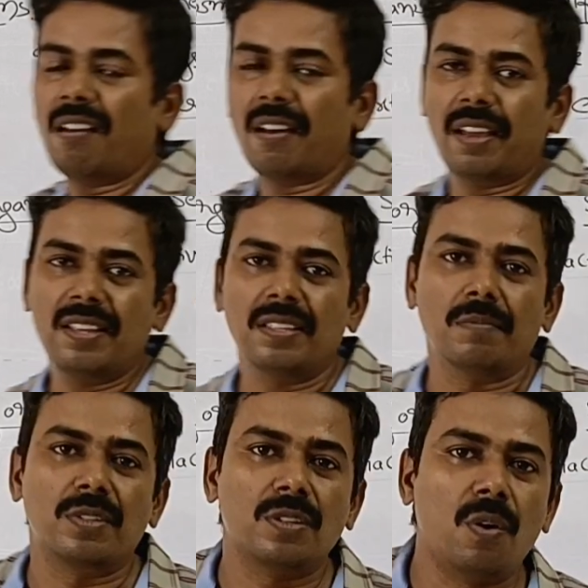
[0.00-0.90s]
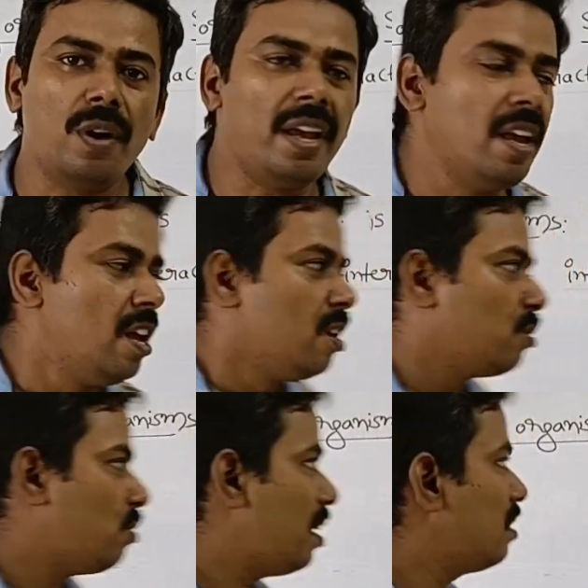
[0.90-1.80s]
organisms. Okay,
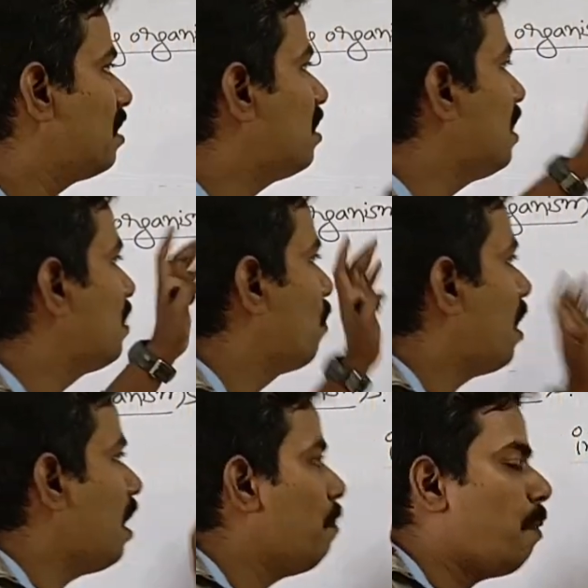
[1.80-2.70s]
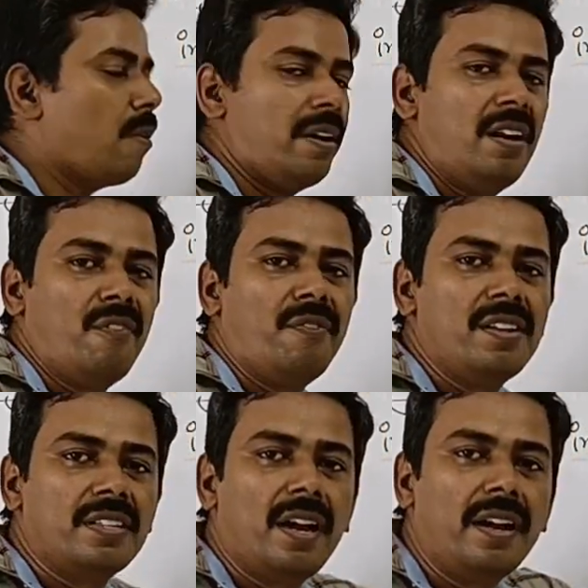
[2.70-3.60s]
students, this is very important
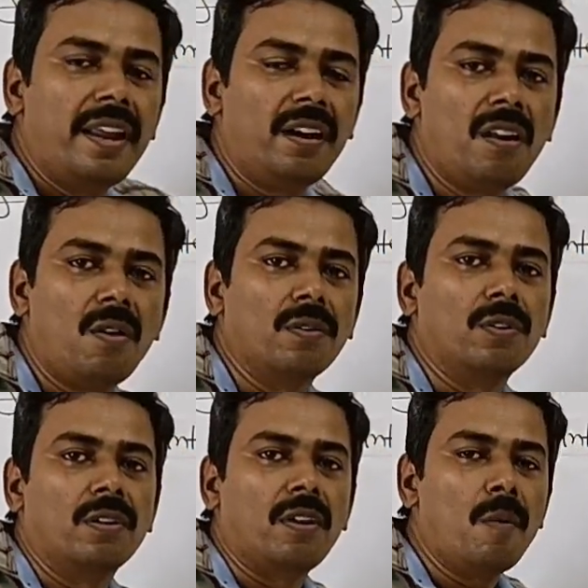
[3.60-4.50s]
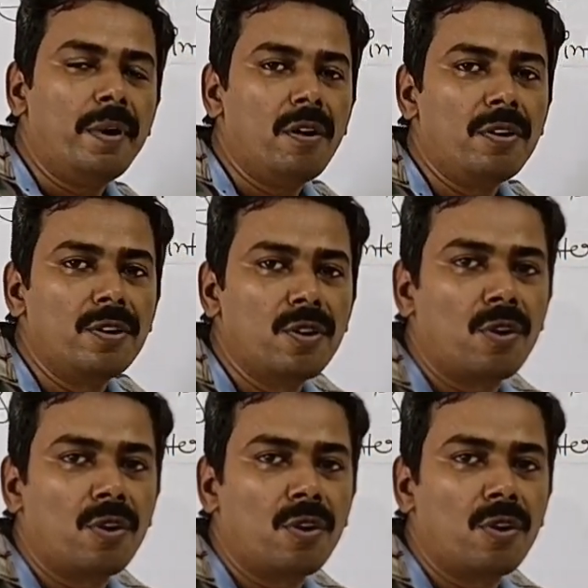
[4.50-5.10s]
definition. Take down, copy down in your